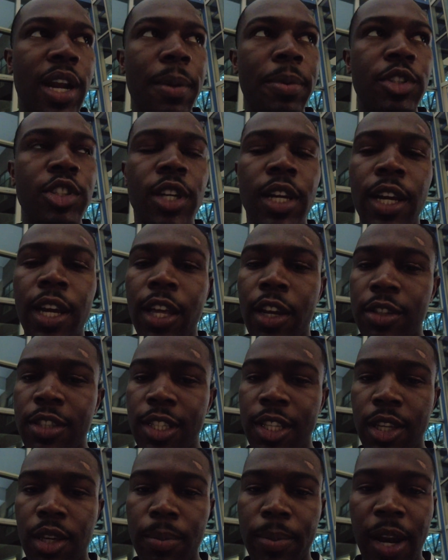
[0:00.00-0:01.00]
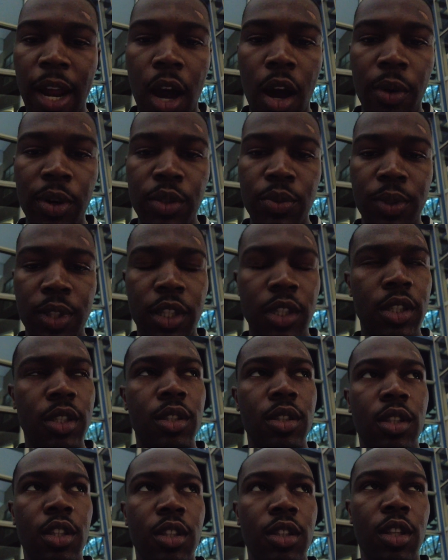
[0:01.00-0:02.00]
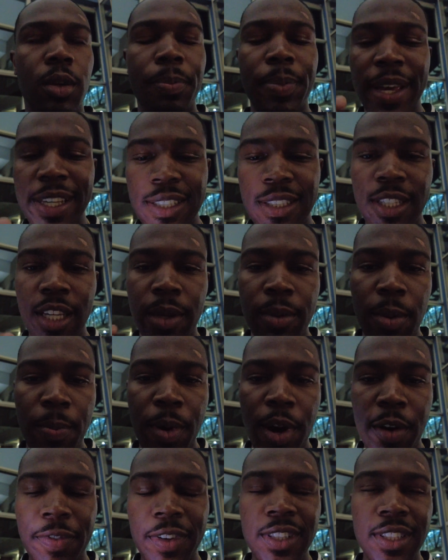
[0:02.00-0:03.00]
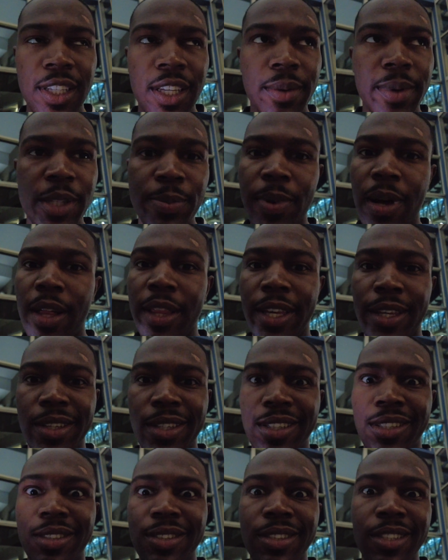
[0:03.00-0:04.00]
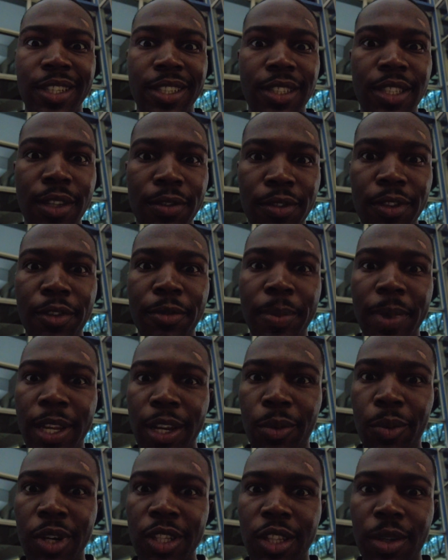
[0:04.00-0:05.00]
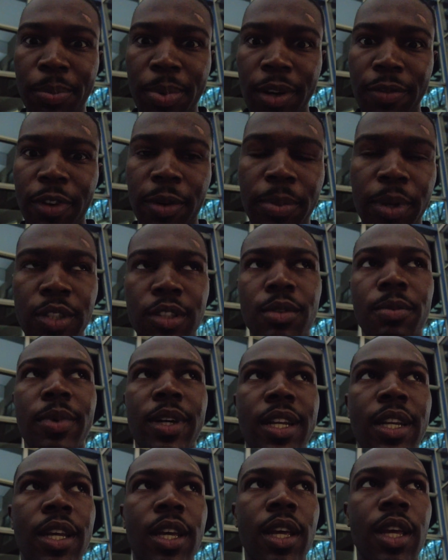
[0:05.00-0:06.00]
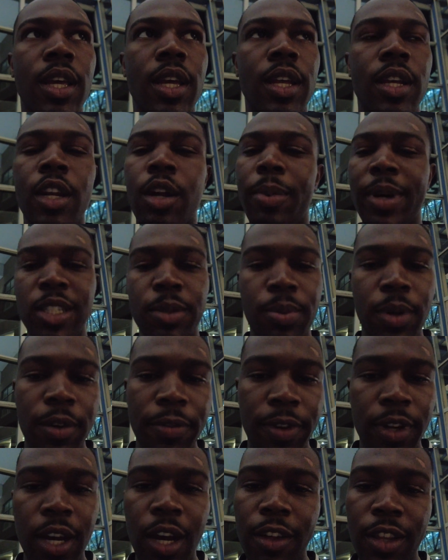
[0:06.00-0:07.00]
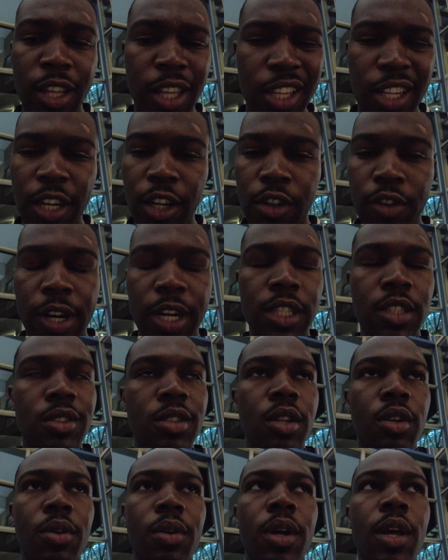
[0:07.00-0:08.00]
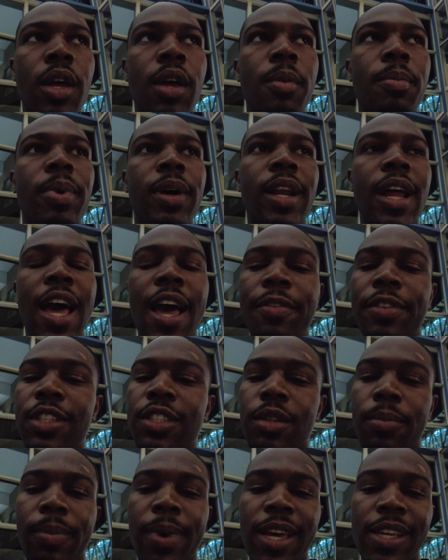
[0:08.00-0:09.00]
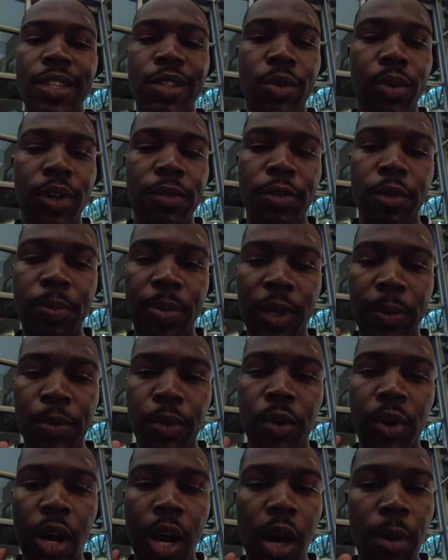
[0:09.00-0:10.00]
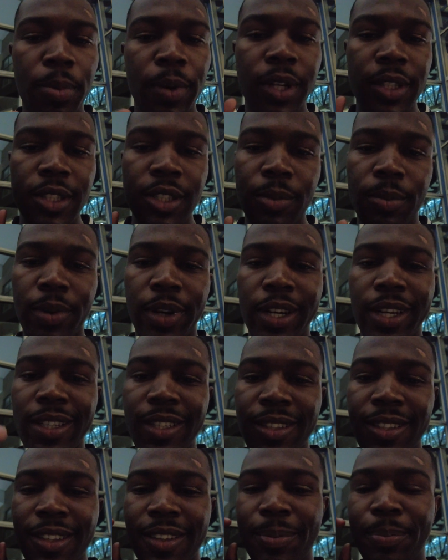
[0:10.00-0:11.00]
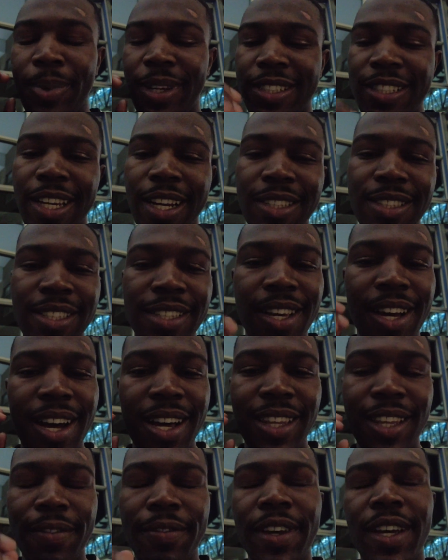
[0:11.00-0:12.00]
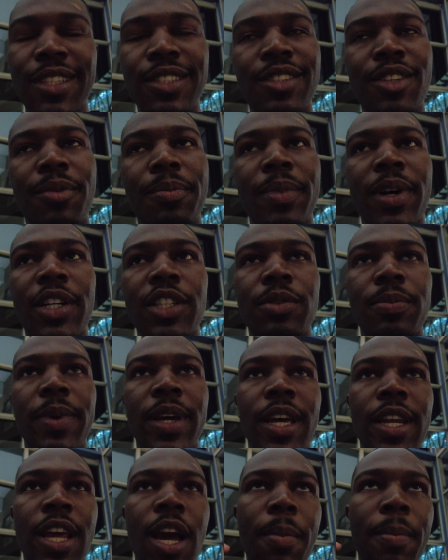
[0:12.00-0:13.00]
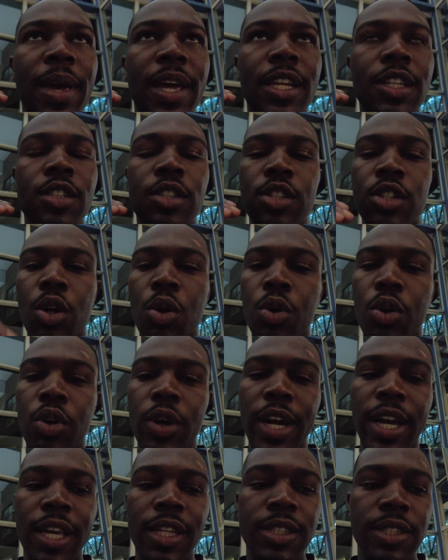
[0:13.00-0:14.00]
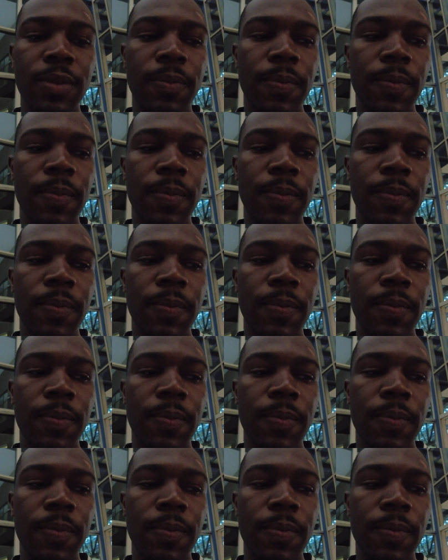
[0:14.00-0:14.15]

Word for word: I've been trying to get a team, but I always want the, the, the best team, the perfect team. That's probably you know I'm saying simple of me to want the perfect person, but nobody's perfect other than Christ. So, but I have these amazing, wonderful people, Aubrey and Sabrina. Big shout out to y'all. Love y'all so much, man. Y'all made it so great.